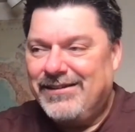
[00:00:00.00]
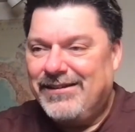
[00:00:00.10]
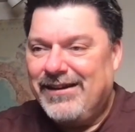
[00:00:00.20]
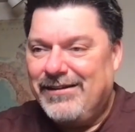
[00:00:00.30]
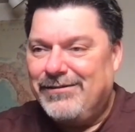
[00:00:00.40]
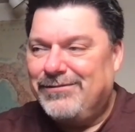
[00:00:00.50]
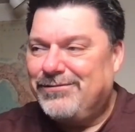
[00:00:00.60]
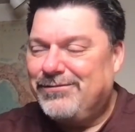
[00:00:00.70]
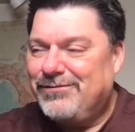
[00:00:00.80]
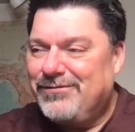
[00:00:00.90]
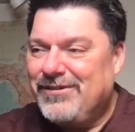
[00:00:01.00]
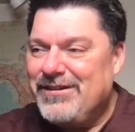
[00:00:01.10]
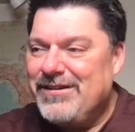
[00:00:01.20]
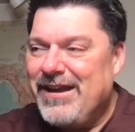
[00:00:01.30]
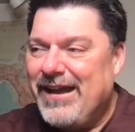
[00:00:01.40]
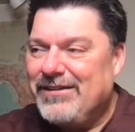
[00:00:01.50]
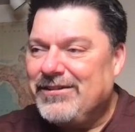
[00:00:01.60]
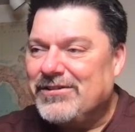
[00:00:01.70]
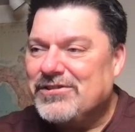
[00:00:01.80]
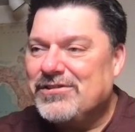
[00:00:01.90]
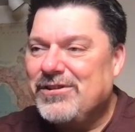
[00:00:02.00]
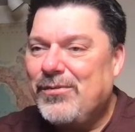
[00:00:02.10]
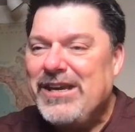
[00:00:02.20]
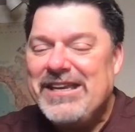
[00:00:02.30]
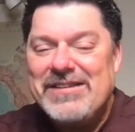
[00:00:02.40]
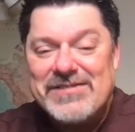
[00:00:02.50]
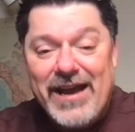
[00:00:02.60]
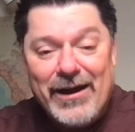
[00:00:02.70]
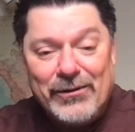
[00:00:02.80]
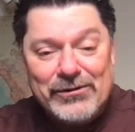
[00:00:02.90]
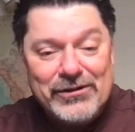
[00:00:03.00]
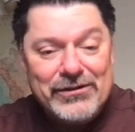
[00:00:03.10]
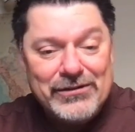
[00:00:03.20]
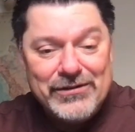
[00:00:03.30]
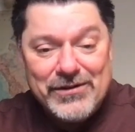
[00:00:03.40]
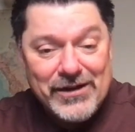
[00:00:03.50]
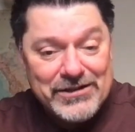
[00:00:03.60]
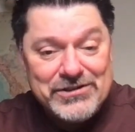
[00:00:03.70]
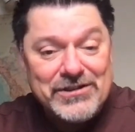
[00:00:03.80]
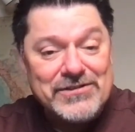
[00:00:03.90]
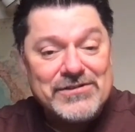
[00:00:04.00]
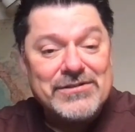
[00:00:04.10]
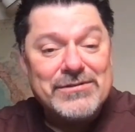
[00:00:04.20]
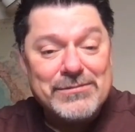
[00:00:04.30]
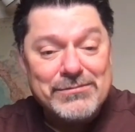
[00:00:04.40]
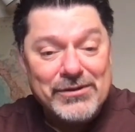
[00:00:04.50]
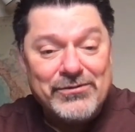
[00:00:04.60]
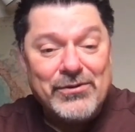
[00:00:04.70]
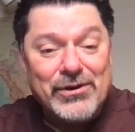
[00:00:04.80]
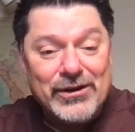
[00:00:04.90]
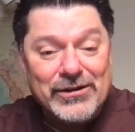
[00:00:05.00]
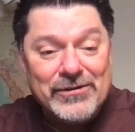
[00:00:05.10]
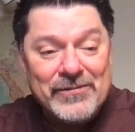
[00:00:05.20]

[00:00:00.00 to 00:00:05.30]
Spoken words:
I've had to squeeze out grudges before.